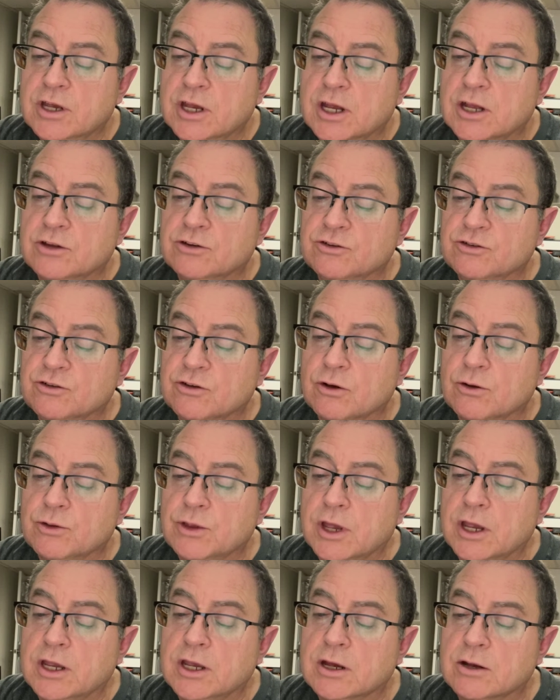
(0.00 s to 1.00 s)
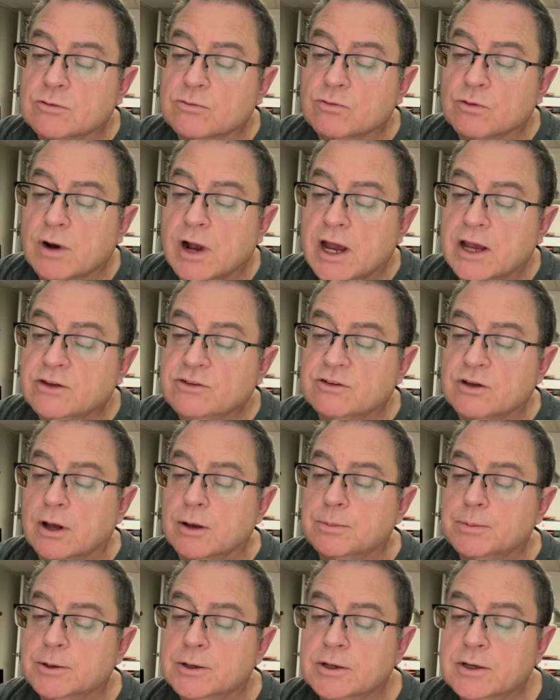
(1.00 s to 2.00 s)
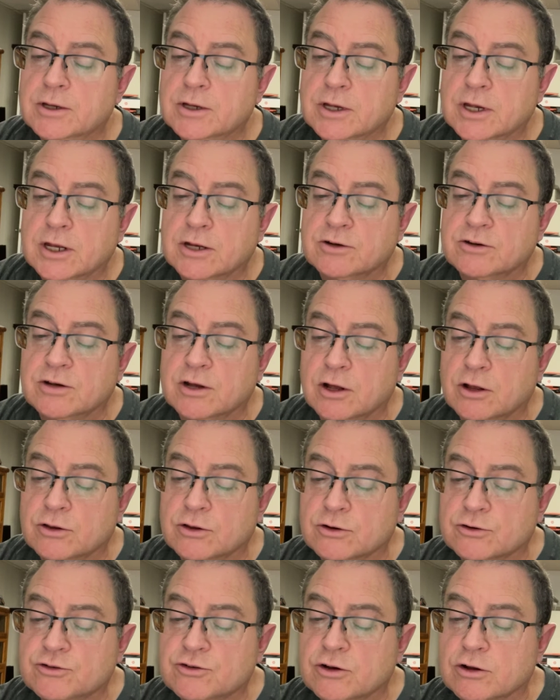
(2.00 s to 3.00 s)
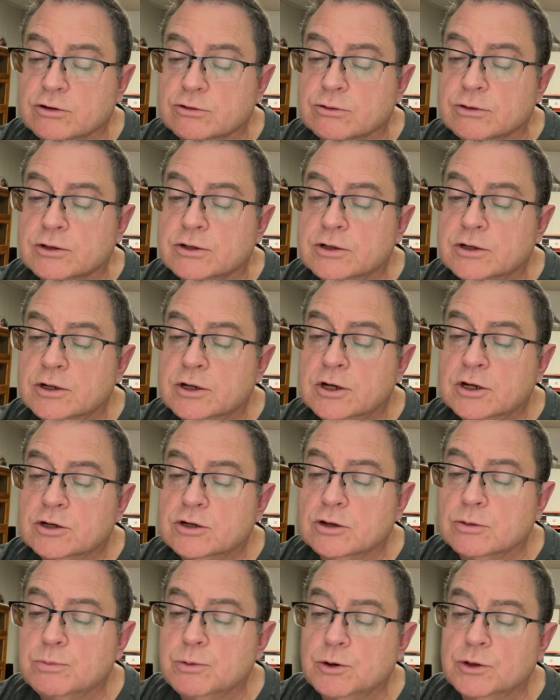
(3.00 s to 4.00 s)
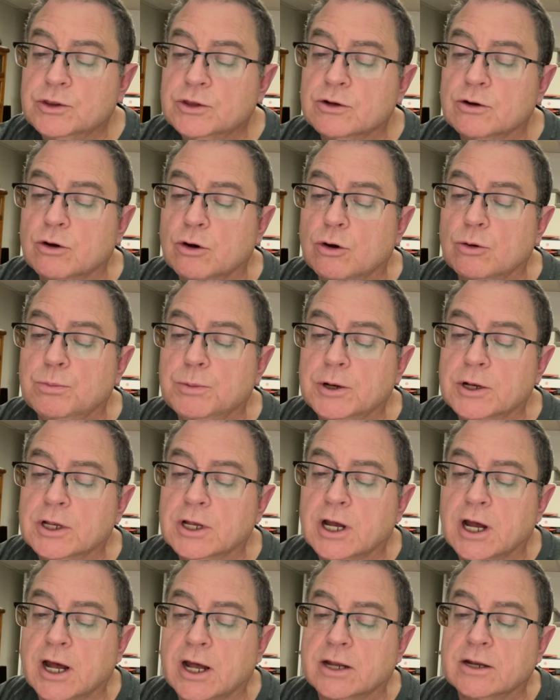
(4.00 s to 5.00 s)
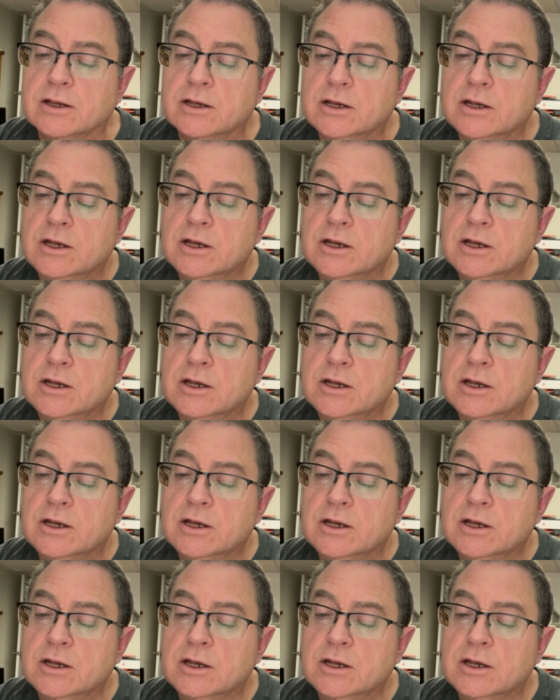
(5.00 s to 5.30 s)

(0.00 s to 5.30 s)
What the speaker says: and so they can rise up and tell their children to put their hope in God,